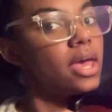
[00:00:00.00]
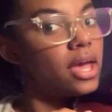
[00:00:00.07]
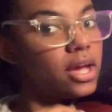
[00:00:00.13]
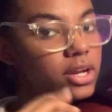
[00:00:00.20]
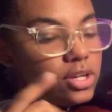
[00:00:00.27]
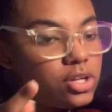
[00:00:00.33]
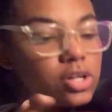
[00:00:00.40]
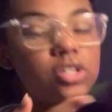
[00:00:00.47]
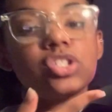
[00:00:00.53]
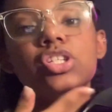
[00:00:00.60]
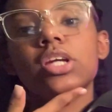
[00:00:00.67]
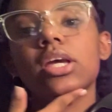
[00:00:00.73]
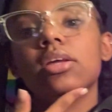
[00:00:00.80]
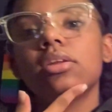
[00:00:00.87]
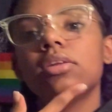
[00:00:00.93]
and your
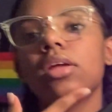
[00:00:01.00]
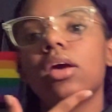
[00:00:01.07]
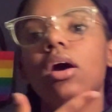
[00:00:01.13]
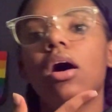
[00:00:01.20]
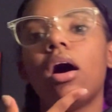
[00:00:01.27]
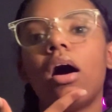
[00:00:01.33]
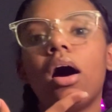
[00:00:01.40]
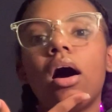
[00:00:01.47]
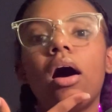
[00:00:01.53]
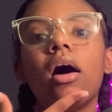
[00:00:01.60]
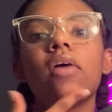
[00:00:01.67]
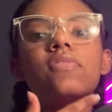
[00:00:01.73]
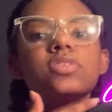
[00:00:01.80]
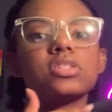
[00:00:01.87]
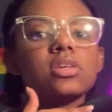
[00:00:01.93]
chin
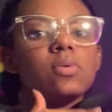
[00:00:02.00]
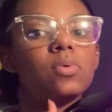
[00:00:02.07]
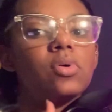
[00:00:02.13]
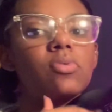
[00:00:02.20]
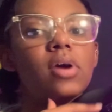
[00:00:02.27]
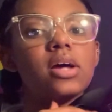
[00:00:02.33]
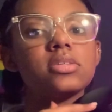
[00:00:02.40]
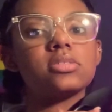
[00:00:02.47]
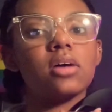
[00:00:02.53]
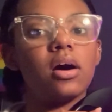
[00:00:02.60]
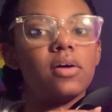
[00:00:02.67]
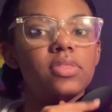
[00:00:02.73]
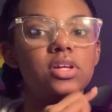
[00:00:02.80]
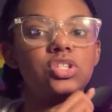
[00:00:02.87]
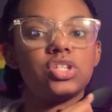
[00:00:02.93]
obviously will rest
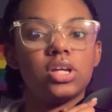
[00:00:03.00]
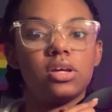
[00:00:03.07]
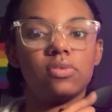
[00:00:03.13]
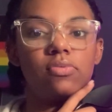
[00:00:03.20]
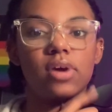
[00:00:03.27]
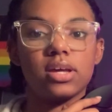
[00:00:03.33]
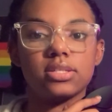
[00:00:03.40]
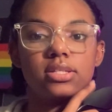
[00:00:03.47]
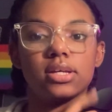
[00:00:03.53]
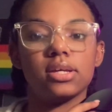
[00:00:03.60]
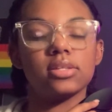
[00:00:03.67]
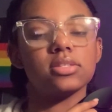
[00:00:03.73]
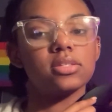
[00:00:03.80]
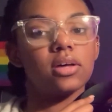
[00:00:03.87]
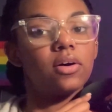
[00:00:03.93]
on the chin rest
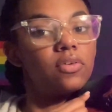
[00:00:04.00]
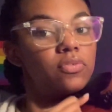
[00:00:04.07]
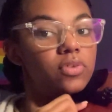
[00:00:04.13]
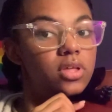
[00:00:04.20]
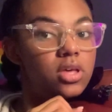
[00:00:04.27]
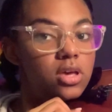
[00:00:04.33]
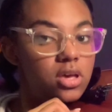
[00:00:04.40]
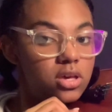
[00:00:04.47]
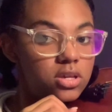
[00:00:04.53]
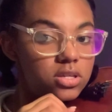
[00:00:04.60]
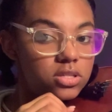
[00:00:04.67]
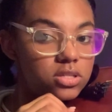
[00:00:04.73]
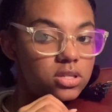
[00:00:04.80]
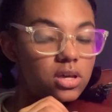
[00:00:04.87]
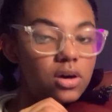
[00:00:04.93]
itself.
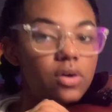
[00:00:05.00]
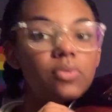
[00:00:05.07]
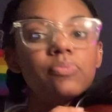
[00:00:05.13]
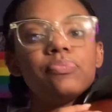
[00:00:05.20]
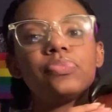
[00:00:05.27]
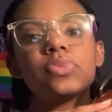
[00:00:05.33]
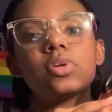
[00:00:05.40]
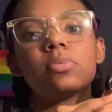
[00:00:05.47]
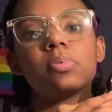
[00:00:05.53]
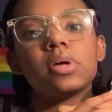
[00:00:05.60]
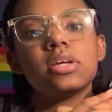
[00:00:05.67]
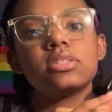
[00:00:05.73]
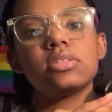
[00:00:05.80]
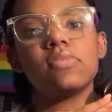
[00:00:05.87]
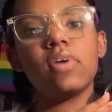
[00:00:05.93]
So you
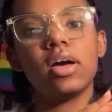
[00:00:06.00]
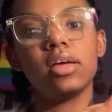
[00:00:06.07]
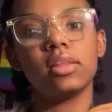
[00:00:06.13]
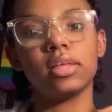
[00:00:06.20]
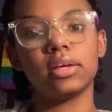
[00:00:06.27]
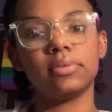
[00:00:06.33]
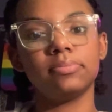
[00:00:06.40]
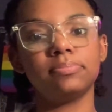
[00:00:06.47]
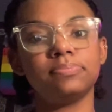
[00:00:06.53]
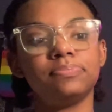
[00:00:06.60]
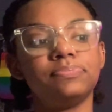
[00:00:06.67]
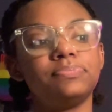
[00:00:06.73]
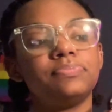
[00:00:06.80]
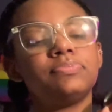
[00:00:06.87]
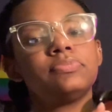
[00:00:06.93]
place the violin
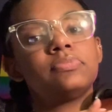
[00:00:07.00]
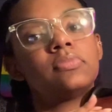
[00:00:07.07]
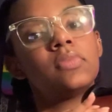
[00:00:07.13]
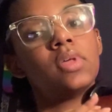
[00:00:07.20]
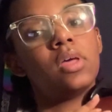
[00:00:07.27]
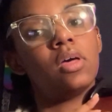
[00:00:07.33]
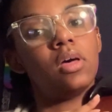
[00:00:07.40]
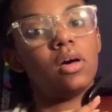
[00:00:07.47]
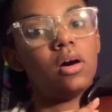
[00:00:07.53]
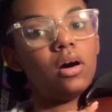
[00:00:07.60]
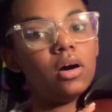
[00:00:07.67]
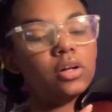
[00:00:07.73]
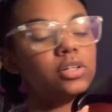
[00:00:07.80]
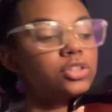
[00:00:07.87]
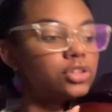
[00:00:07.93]

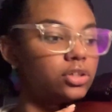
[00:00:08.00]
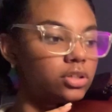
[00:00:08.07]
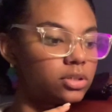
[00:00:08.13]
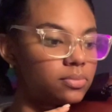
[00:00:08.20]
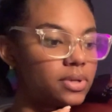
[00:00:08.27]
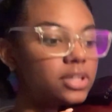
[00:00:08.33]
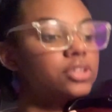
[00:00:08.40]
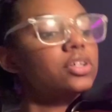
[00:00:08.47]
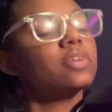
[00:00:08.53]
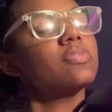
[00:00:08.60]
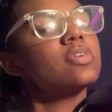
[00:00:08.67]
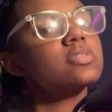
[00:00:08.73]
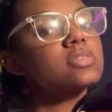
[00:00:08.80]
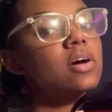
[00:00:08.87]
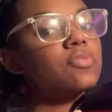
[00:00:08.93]
on your shoulder, make sure it
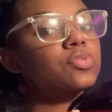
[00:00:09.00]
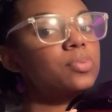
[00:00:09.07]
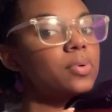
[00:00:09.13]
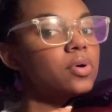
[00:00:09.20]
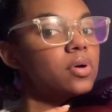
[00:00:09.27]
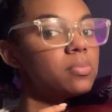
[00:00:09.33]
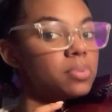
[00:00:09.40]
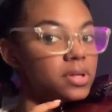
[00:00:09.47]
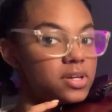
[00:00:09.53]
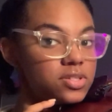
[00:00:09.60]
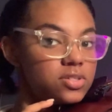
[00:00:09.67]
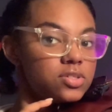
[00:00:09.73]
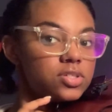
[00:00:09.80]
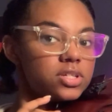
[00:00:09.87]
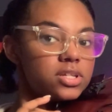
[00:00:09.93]
feels comfortable, and place
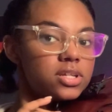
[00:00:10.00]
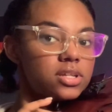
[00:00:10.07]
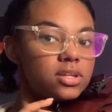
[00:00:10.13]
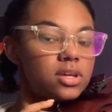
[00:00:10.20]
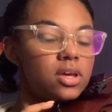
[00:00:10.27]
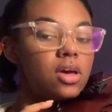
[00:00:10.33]
your chin